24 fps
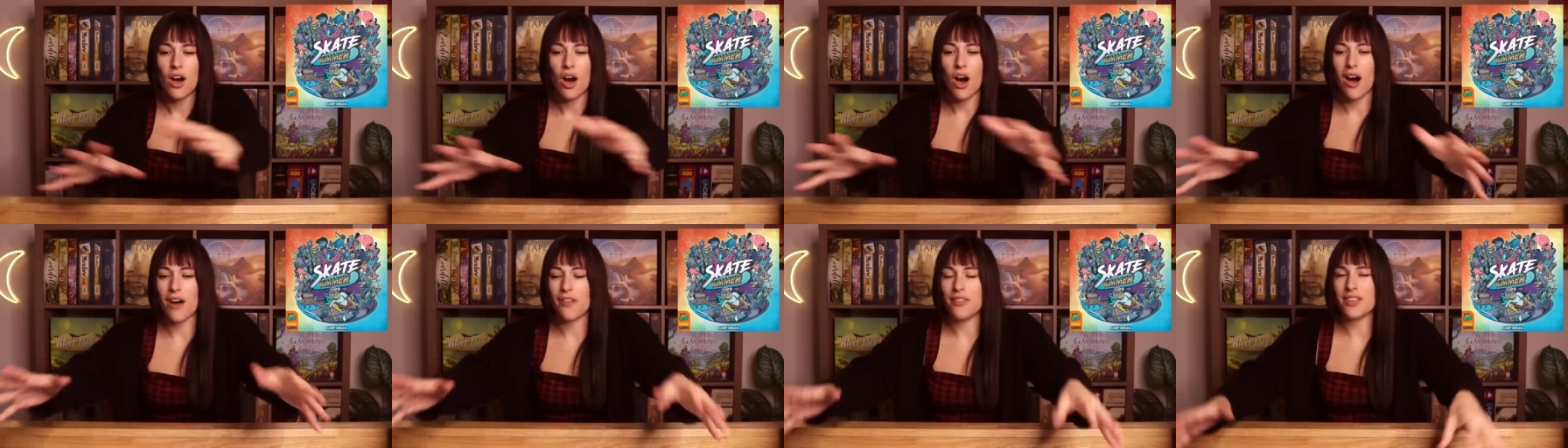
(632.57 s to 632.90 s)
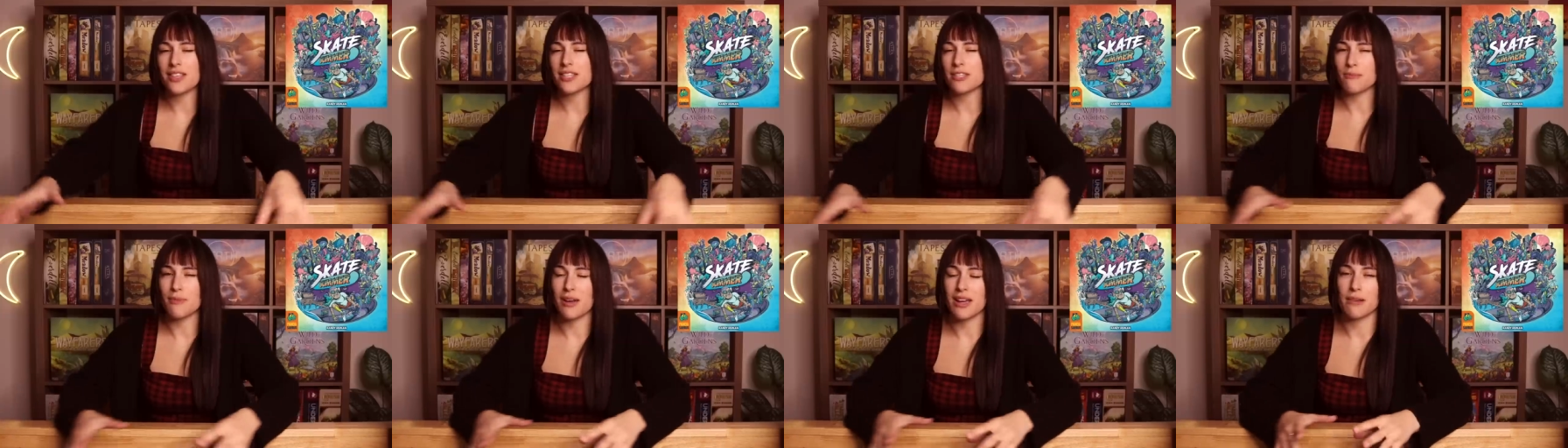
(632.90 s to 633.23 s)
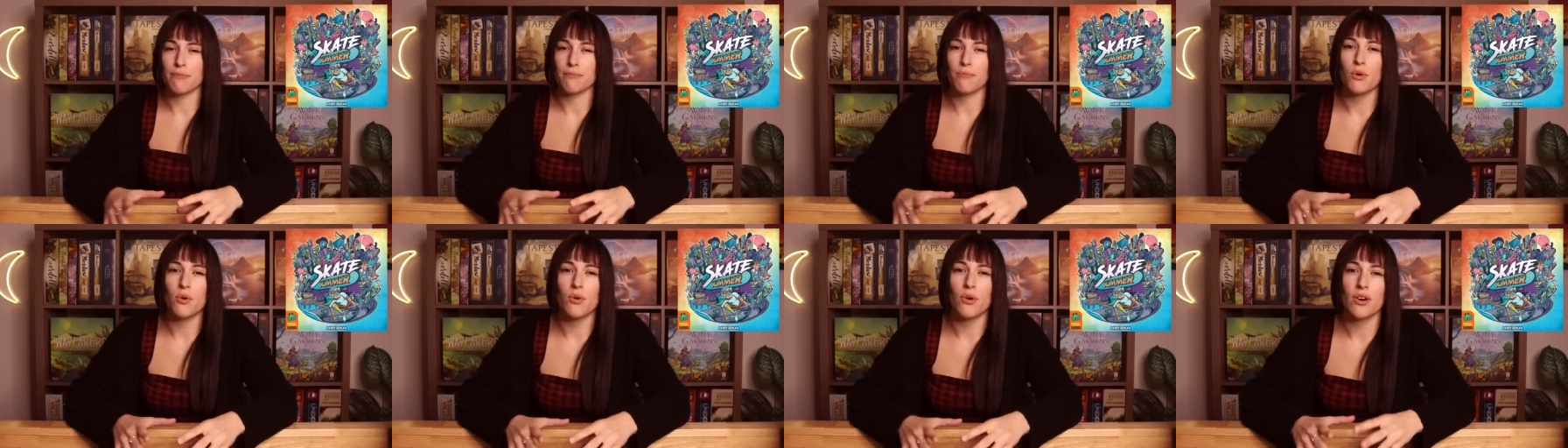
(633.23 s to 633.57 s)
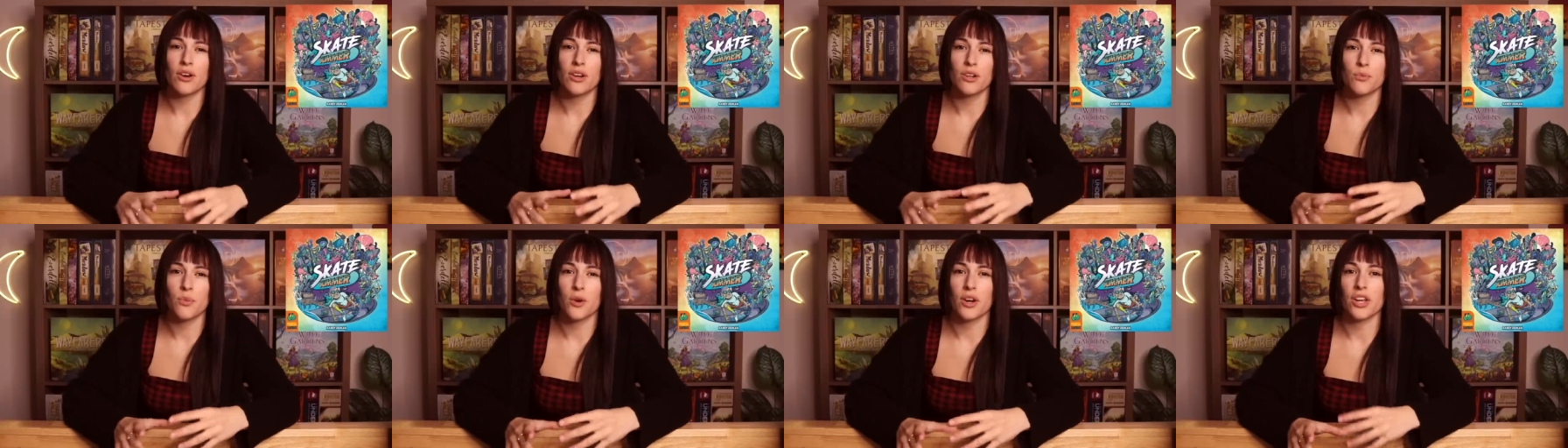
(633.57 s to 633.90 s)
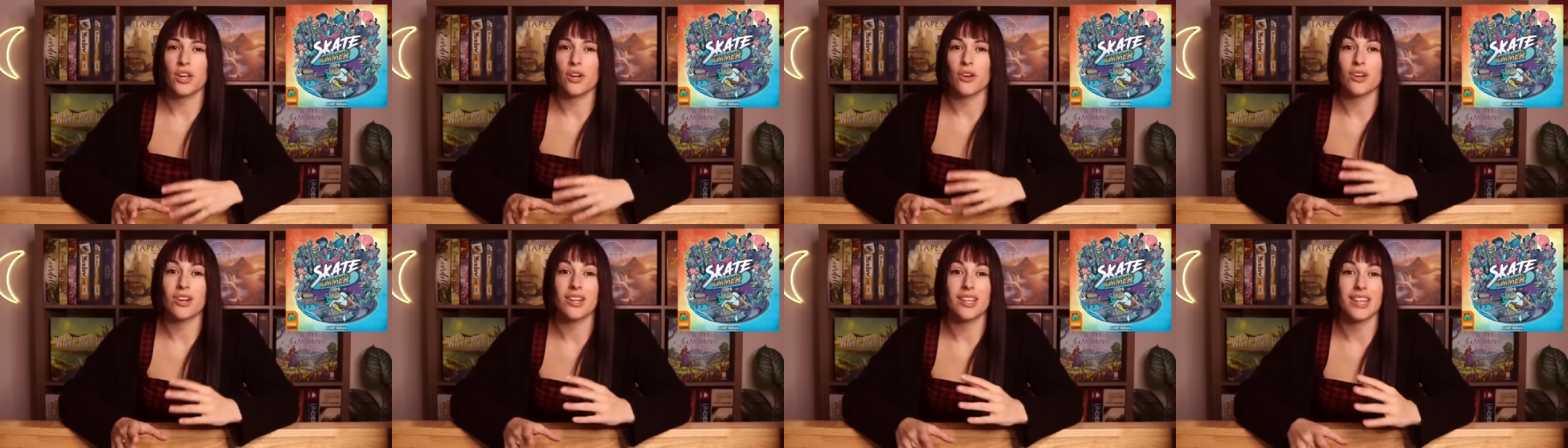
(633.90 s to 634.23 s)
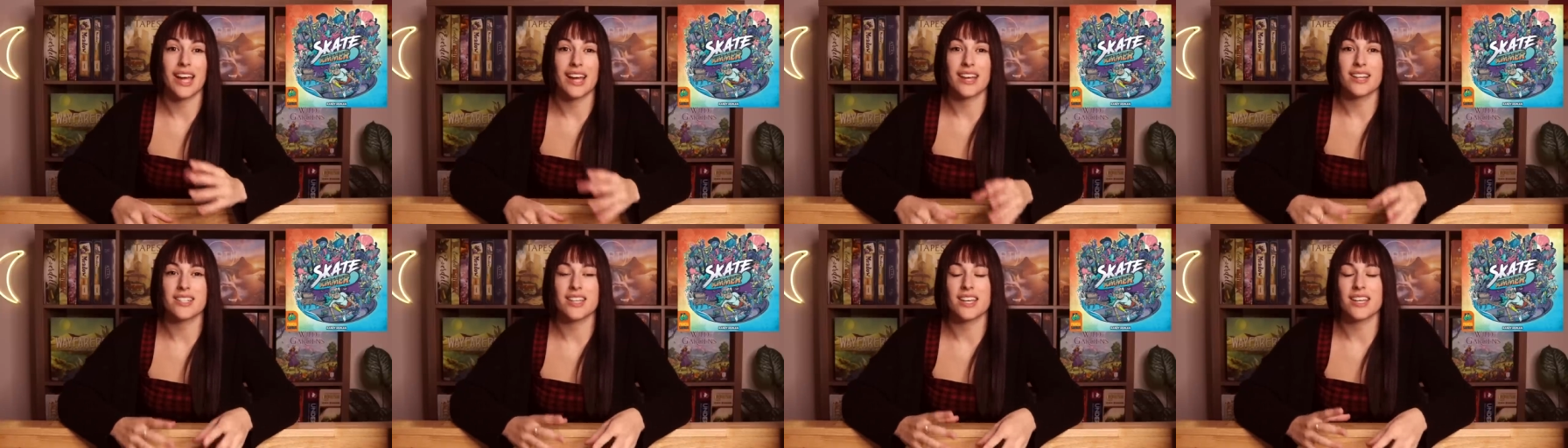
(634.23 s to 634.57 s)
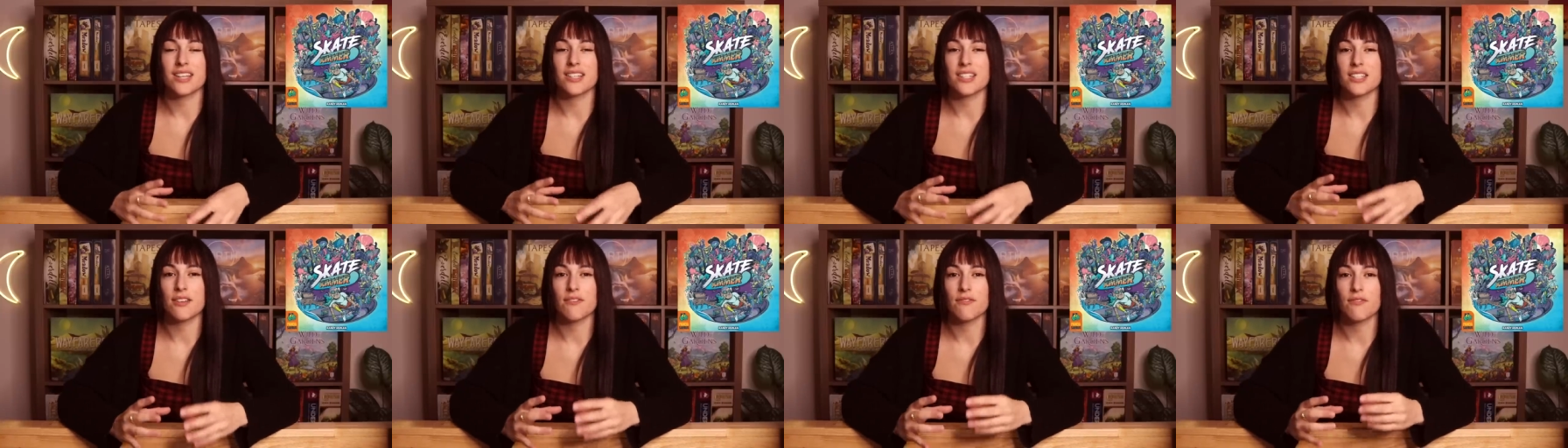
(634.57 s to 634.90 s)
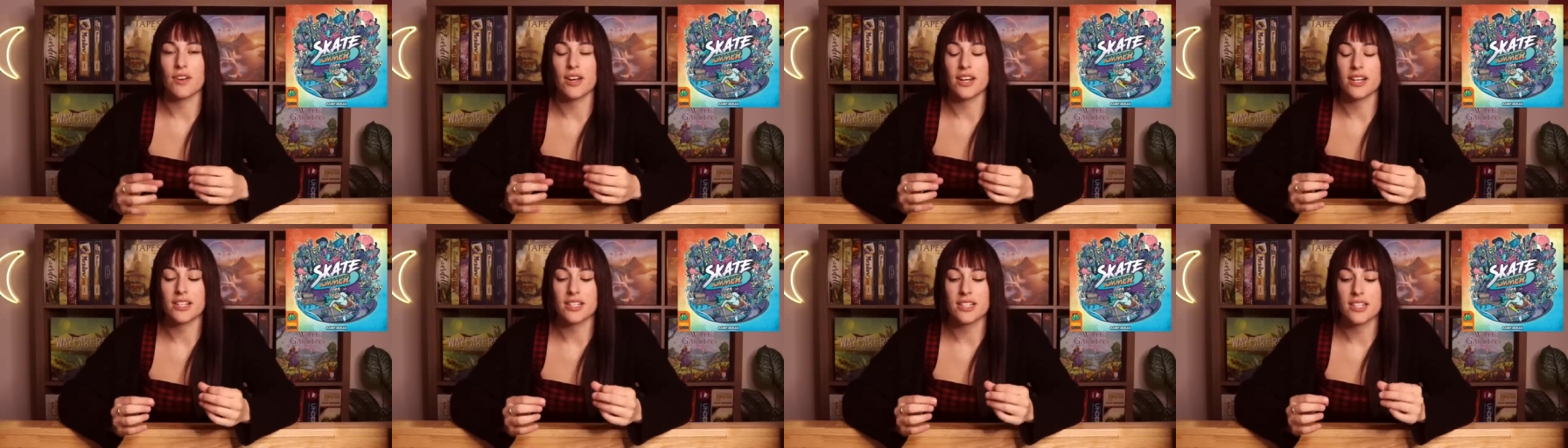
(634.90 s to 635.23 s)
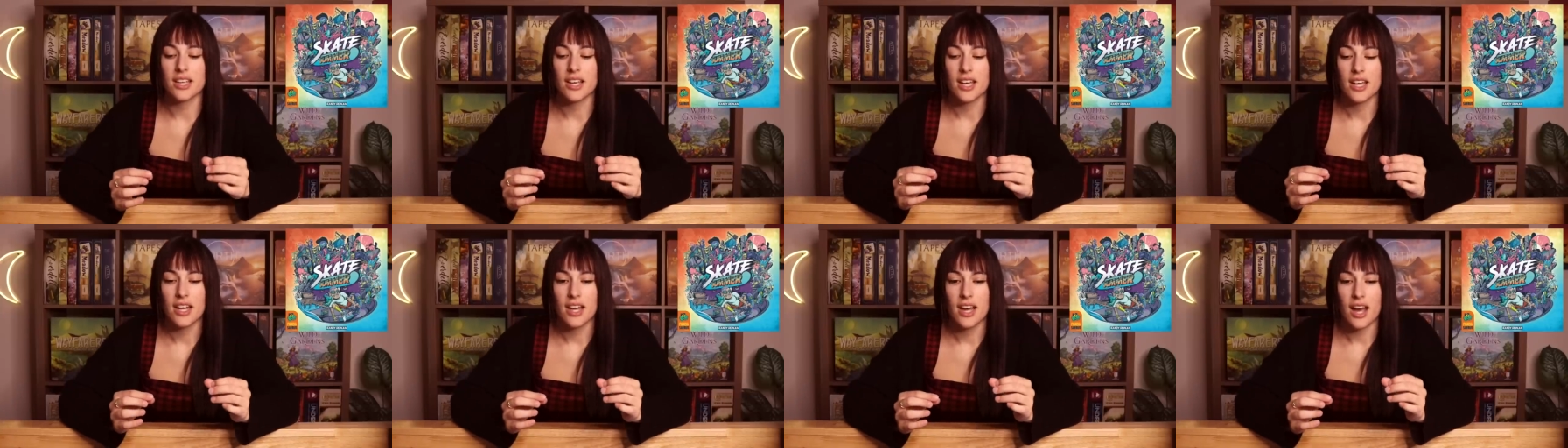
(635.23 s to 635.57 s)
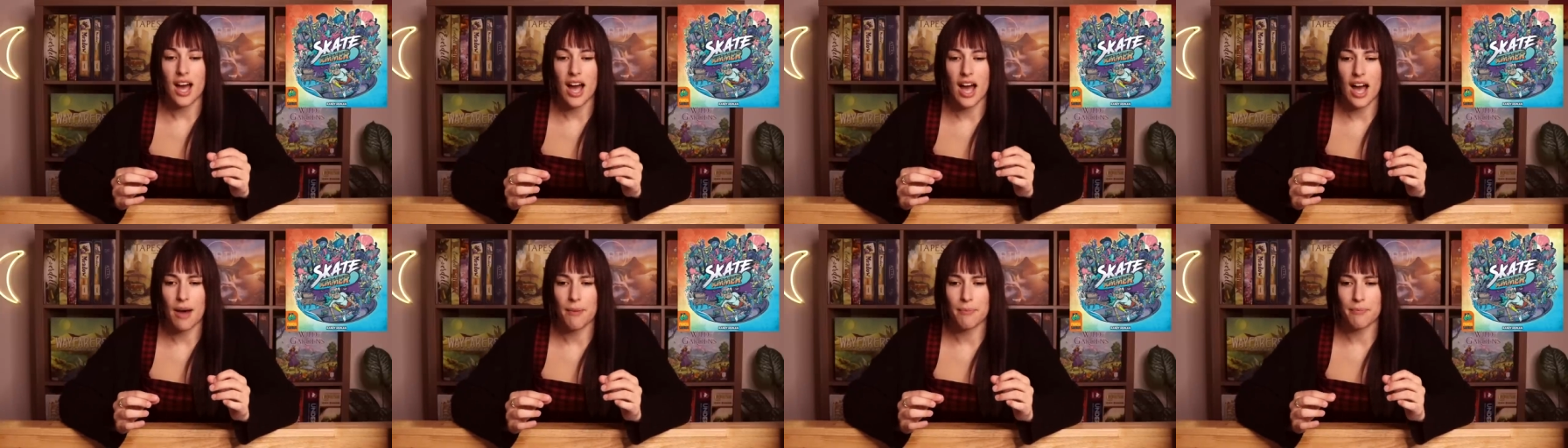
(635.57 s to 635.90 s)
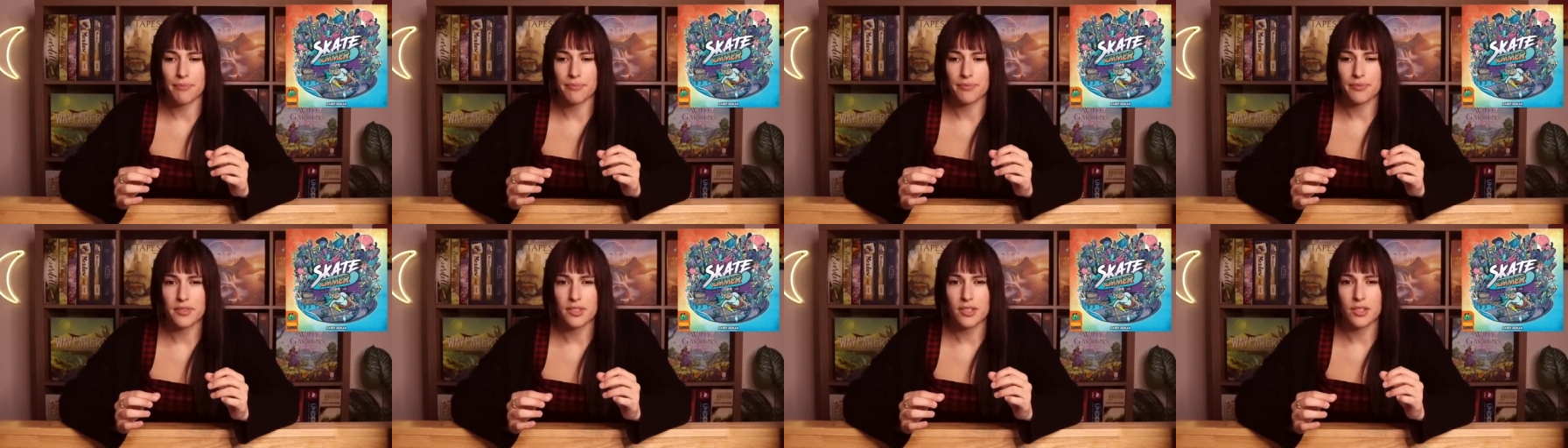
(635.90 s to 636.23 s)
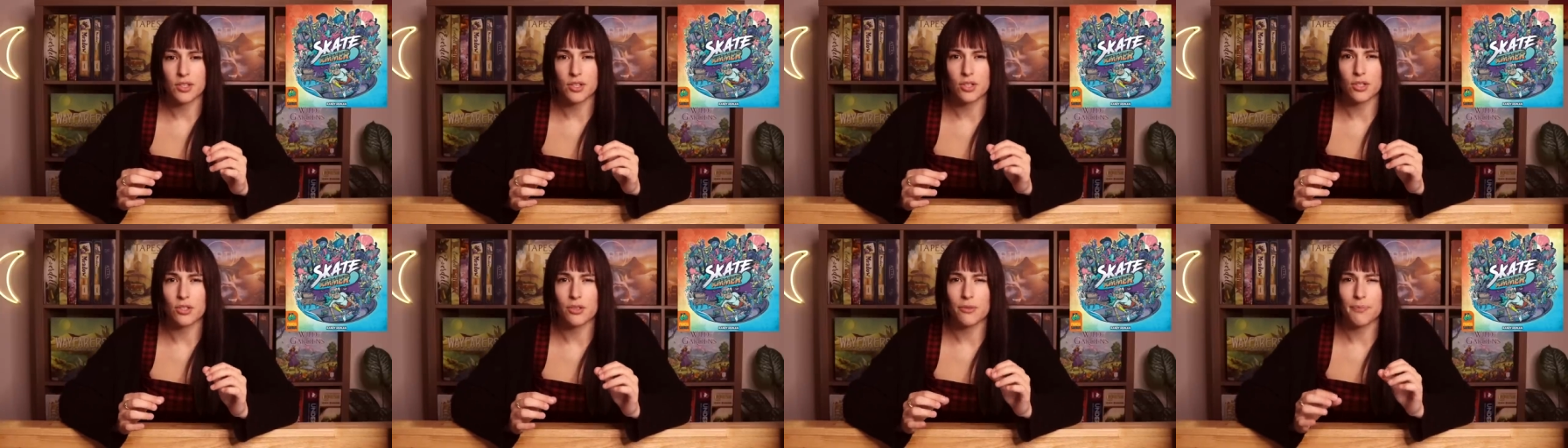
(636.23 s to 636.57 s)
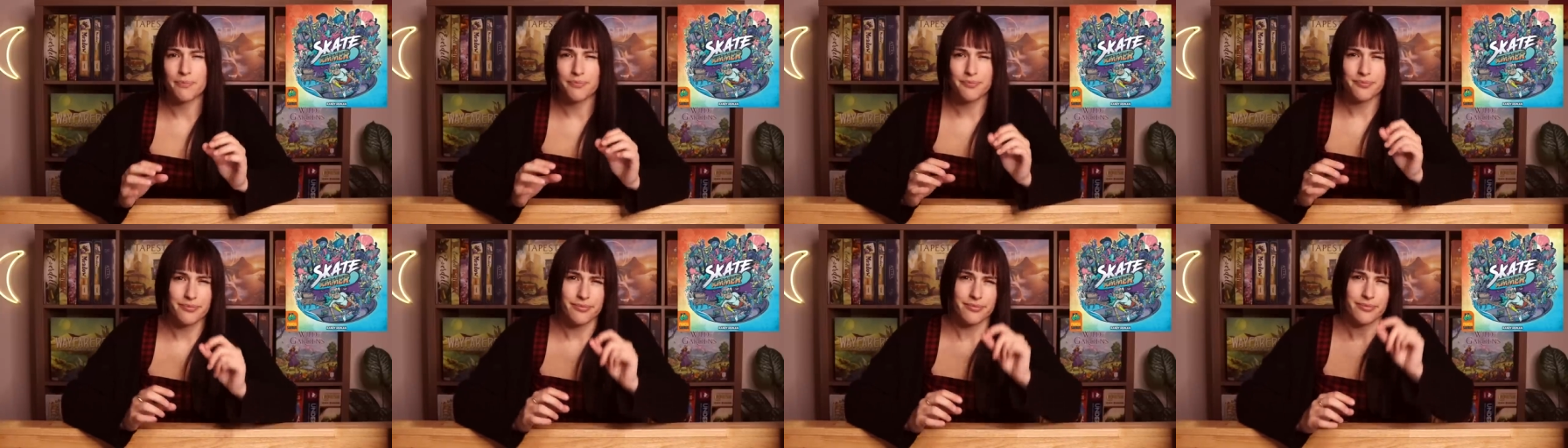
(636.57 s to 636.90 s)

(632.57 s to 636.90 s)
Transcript: on this main board where you're collecting different um, little